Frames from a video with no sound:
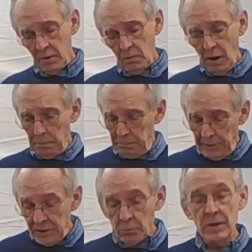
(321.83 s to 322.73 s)
A big
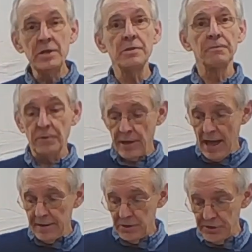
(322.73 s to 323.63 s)
reason for that
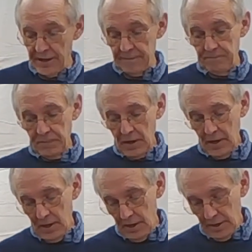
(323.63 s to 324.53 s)
is that
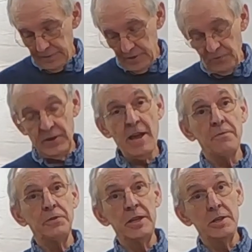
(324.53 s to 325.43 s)
these
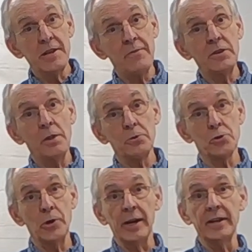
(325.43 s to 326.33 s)
VFDs have another
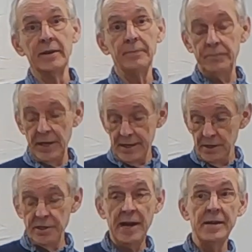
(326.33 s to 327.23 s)
trick. They can
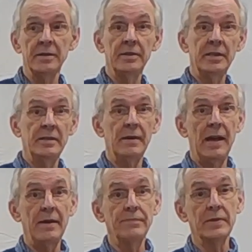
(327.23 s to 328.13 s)
take the
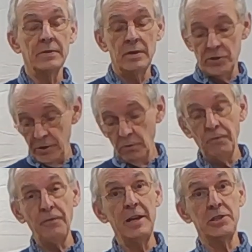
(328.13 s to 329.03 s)
single
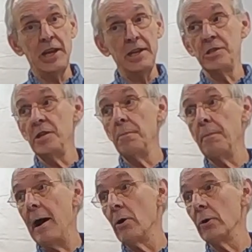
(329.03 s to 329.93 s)
phase AC
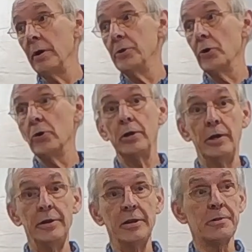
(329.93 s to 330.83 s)
power and turn it
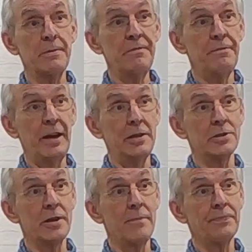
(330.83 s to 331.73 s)
into three phase,
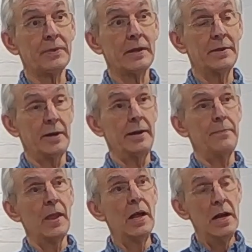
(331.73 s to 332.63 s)
all right?
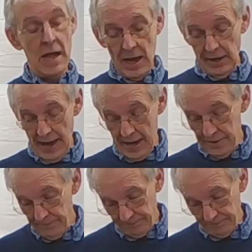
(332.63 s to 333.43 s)
And